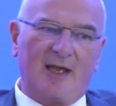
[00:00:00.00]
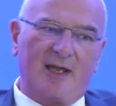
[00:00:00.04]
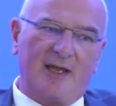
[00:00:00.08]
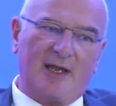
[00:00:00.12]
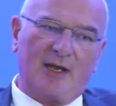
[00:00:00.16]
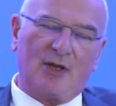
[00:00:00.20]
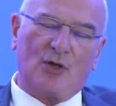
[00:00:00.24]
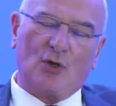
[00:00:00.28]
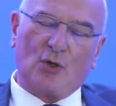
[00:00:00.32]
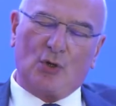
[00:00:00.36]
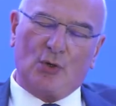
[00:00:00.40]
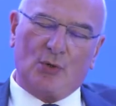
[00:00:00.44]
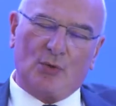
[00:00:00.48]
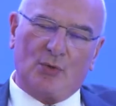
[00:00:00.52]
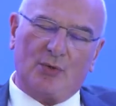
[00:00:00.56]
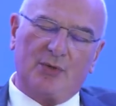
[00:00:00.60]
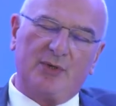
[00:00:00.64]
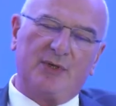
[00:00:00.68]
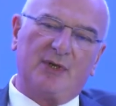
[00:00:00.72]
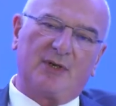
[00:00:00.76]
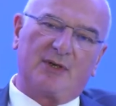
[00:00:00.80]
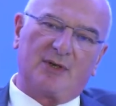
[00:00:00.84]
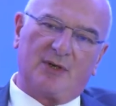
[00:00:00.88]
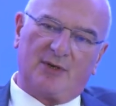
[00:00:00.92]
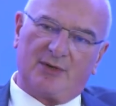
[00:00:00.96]

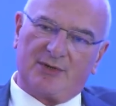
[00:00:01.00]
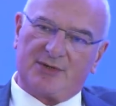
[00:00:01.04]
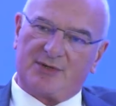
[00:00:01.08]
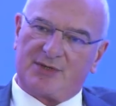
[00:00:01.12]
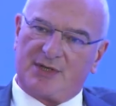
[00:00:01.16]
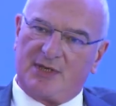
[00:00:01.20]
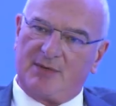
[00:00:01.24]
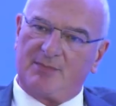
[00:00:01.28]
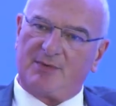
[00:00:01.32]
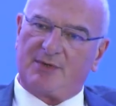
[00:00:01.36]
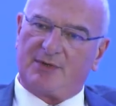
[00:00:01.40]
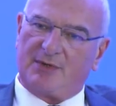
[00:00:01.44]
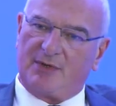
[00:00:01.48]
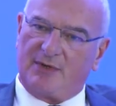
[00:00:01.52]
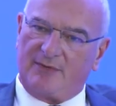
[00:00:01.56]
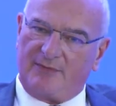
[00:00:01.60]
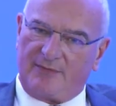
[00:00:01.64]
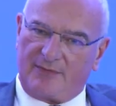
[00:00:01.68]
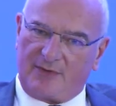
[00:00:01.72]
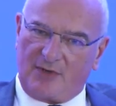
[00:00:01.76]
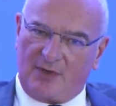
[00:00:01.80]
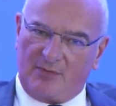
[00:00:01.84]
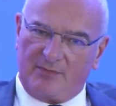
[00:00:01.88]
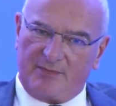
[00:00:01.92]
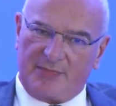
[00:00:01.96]
include a concept
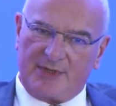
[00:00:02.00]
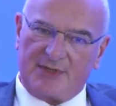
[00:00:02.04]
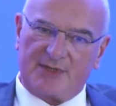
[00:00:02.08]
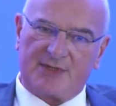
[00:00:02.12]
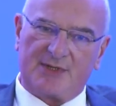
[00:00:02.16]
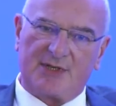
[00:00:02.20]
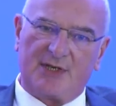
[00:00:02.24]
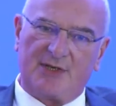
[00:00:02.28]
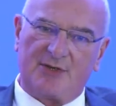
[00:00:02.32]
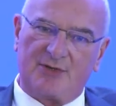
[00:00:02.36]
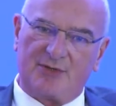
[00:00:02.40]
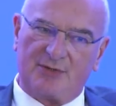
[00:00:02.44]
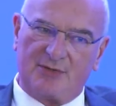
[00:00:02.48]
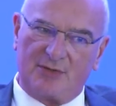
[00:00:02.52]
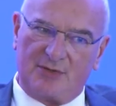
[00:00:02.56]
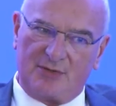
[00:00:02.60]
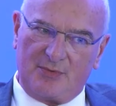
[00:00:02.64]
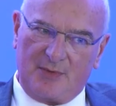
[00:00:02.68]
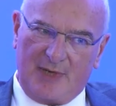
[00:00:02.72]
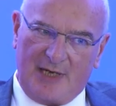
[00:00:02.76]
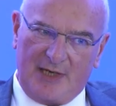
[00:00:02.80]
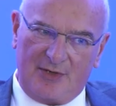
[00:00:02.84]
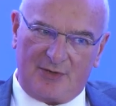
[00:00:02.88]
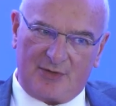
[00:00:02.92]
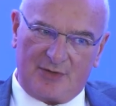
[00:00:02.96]
of compensation
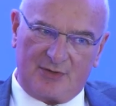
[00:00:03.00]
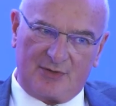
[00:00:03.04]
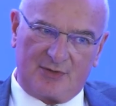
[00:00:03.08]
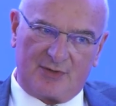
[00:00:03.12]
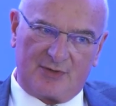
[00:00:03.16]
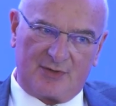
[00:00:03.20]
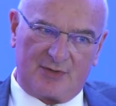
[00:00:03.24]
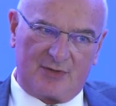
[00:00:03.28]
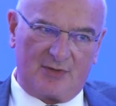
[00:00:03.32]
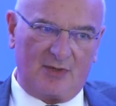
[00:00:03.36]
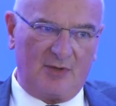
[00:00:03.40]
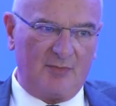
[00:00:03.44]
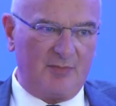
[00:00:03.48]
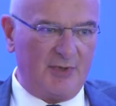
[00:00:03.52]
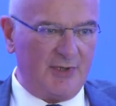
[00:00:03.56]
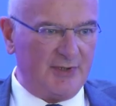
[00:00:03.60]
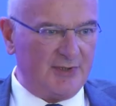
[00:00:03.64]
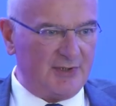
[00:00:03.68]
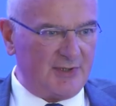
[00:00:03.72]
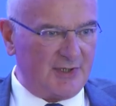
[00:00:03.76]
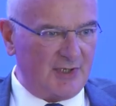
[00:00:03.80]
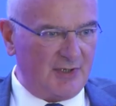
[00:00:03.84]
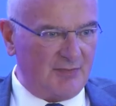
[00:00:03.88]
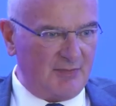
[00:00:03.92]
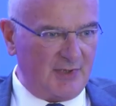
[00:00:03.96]
to agents
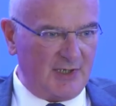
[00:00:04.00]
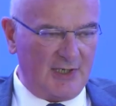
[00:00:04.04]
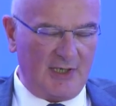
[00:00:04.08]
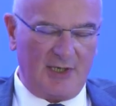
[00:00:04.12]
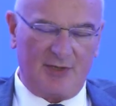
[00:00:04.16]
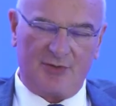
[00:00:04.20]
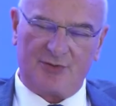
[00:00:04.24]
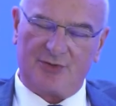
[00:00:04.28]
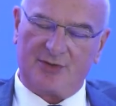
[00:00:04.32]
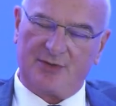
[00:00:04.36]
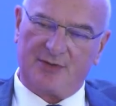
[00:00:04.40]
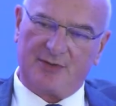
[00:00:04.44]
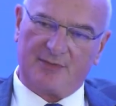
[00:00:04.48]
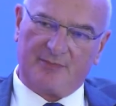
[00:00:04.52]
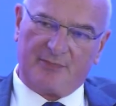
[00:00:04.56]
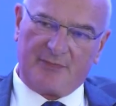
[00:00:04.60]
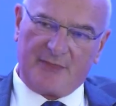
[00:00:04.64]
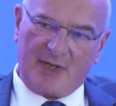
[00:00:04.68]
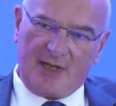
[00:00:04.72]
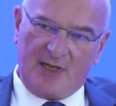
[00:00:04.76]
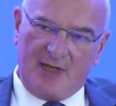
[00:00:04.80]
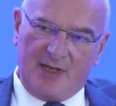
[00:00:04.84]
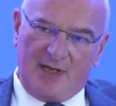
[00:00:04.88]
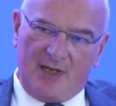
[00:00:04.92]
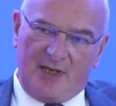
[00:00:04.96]
upon termination.
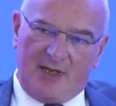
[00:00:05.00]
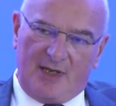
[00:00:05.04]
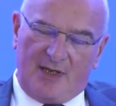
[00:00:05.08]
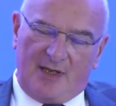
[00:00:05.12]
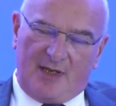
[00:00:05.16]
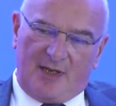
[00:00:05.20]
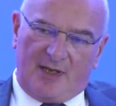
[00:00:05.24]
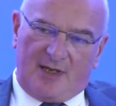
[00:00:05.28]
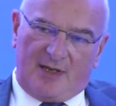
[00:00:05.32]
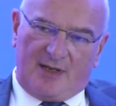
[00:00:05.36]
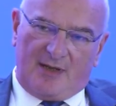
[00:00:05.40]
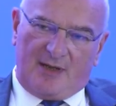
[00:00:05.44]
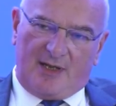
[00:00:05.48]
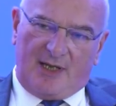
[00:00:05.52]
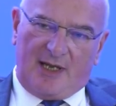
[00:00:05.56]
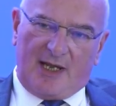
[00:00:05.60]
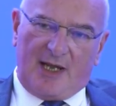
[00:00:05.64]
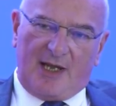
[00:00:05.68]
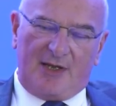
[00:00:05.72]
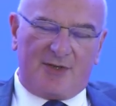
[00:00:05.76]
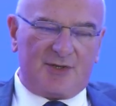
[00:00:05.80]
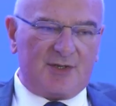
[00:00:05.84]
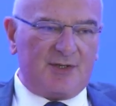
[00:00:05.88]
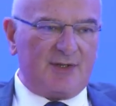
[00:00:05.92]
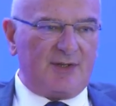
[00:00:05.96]
The
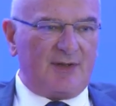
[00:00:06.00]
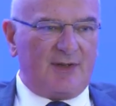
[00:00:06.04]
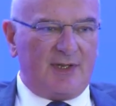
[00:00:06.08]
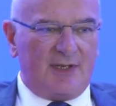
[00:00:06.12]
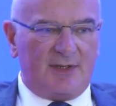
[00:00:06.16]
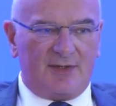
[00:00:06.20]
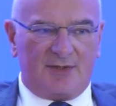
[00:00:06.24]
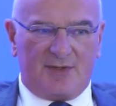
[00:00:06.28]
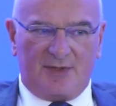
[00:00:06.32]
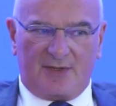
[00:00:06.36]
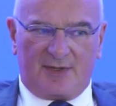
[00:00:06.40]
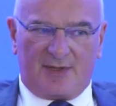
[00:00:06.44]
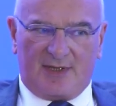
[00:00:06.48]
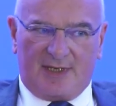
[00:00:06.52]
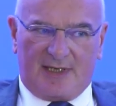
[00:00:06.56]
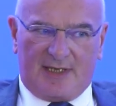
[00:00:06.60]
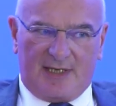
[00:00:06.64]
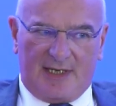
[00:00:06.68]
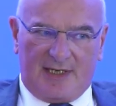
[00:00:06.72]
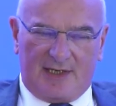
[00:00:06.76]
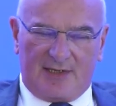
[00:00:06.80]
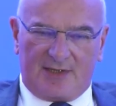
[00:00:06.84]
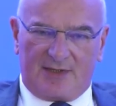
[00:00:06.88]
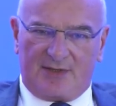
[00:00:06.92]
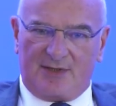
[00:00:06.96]
agent then took the
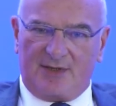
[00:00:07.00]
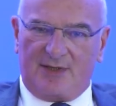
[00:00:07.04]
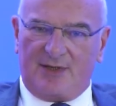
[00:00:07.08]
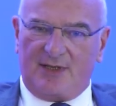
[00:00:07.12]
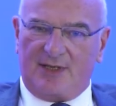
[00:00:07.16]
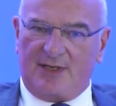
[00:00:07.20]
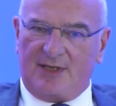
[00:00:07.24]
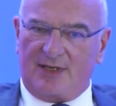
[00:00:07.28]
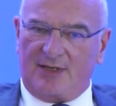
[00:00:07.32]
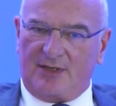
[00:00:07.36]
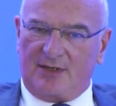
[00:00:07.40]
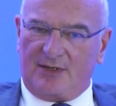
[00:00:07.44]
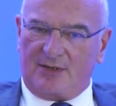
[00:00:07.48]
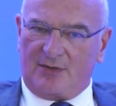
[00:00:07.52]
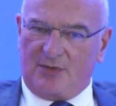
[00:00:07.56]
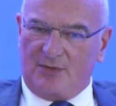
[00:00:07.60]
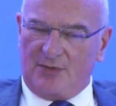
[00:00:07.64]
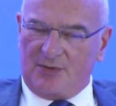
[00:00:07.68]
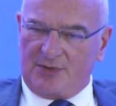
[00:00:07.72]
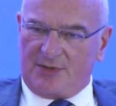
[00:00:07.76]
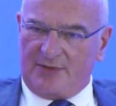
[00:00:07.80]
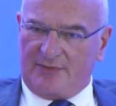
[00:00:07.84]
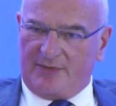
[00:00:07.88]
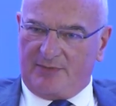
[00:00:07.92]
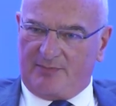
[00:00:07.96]
case to the
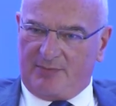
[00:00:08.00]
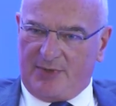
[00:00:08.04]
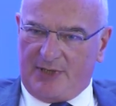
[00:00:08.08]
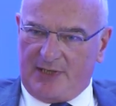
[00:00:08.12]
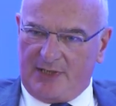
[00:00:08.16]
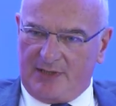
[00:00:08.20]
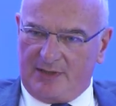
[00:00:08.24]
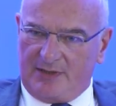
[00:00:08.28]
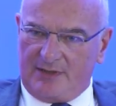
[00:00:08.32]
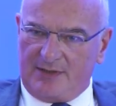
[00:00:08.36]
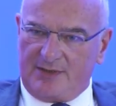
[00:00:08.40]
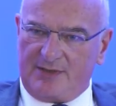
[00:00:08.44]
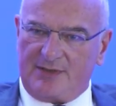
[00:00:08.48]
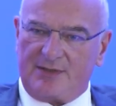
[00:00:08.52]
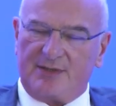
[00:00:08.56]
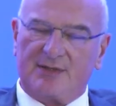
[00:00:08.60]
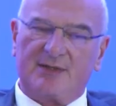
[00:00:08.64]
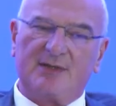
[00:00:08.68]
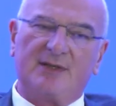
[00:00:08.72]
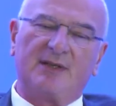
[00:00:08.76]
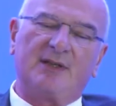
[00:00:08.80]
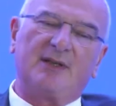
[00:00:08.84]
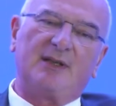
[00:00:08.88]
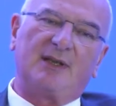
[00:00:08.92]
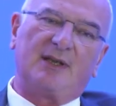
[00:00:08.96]
Court of Appeals
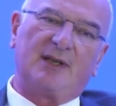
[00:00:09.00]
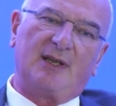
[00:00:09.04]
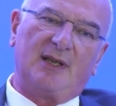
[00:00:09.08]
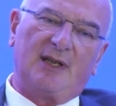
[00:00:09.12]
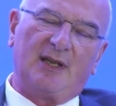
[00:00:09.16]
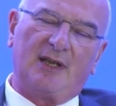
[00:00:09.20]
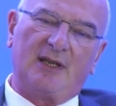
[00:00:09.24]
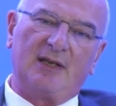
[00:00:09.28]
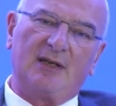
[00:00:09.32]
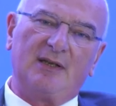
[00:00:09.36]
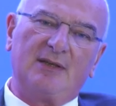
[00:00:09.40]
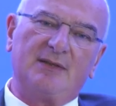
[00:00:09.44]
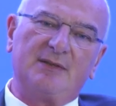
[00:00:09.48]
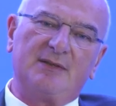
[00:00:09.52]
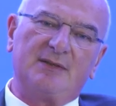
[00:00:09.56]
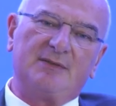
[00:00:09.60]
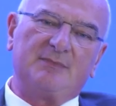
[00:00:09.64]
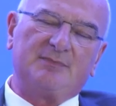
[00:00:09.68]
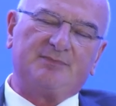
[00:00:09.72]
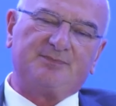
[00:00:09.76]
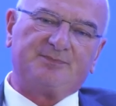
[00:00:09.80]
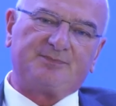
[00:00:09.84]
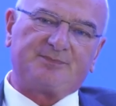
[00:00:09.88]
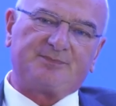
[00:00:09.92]
in England,